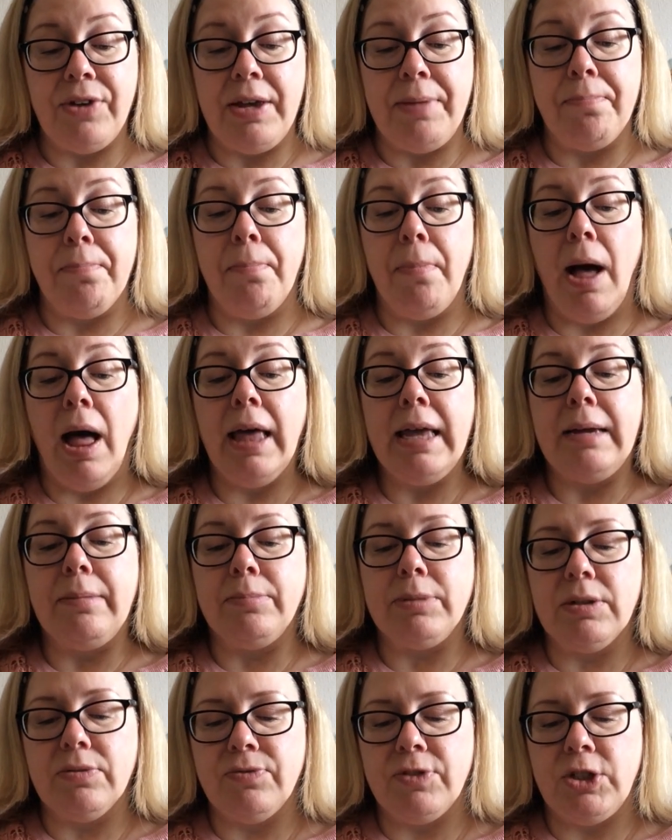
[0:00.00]
He
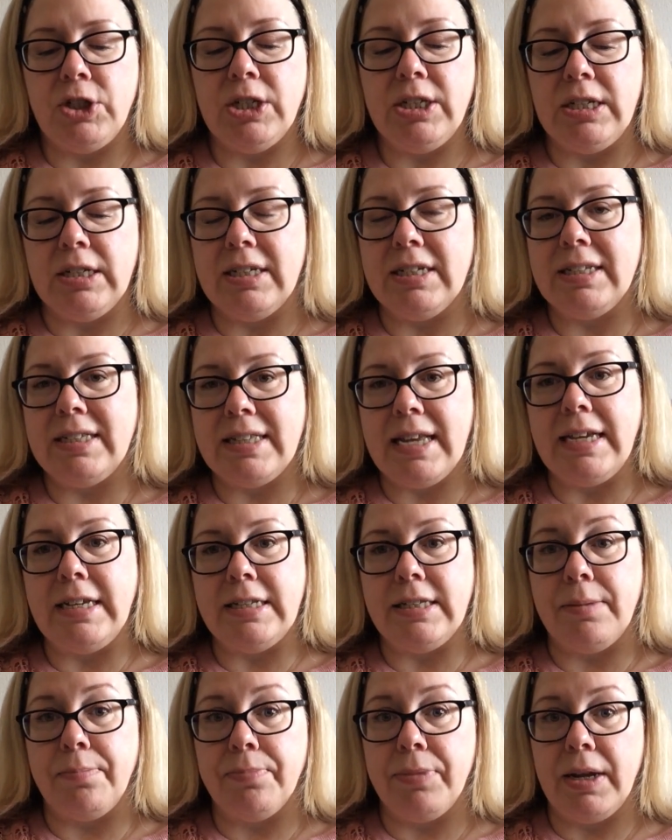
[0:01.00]
mimed at Virginia to say
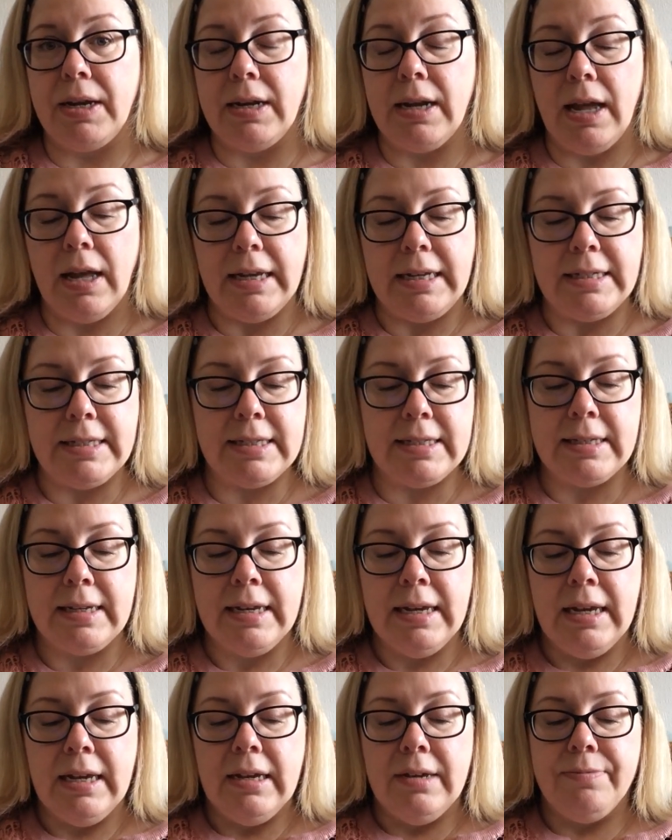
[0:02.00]
something nice.
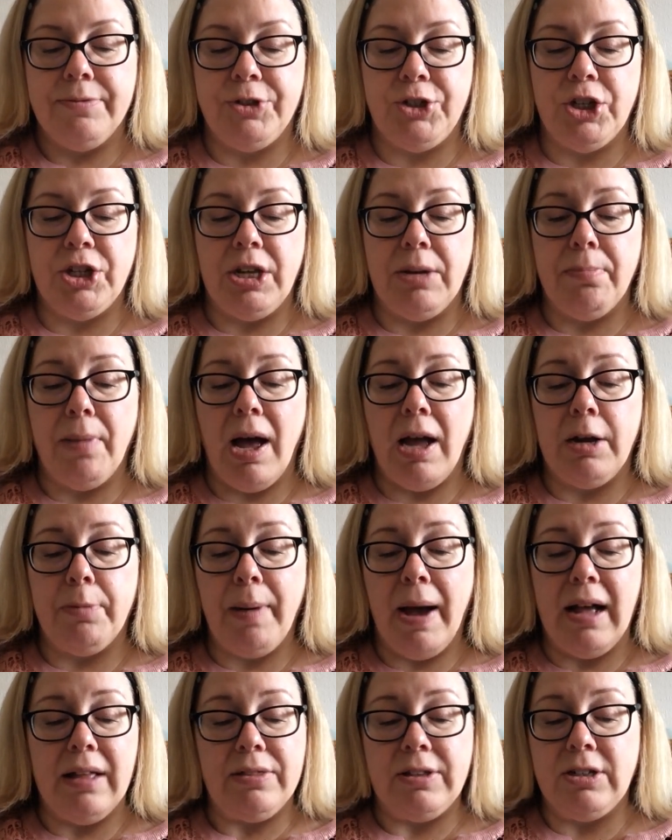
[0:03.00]
Virginia mimed
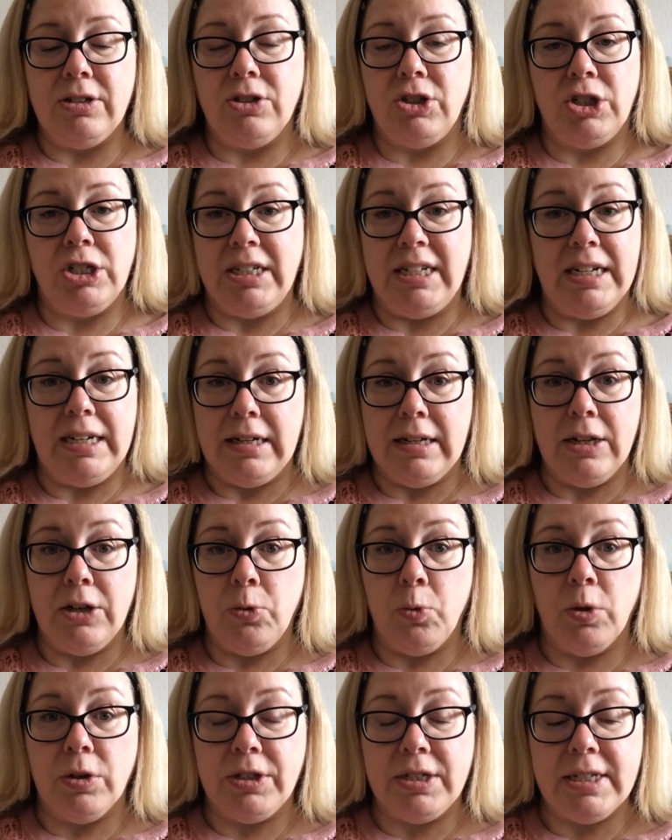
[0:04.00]
back that she didn't
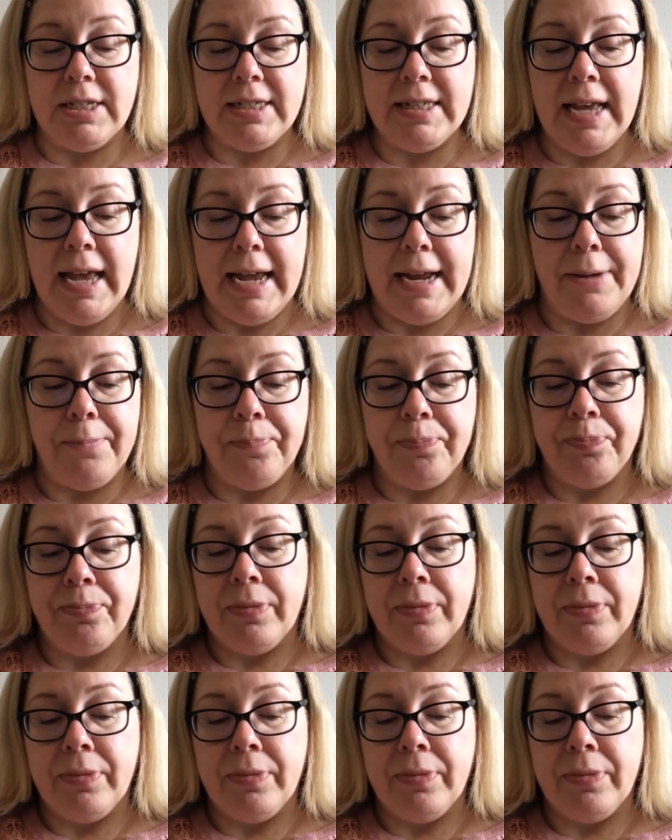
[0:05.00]
know what to say.